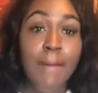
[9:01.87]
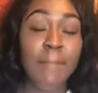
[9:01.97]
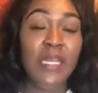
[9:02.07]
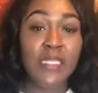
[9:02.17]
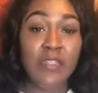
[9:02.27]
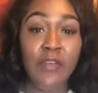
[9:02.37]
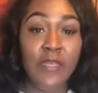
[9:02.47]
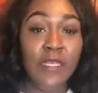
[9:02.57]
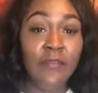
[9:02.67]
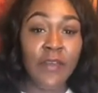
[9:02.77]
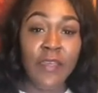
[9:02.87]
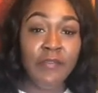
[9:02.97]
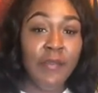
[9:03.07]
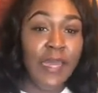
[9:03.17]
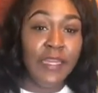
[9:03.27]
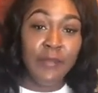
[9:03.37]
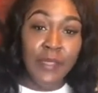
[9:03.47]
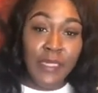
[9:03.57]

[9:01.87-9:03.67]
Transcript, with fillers: but it's no need for everybody to be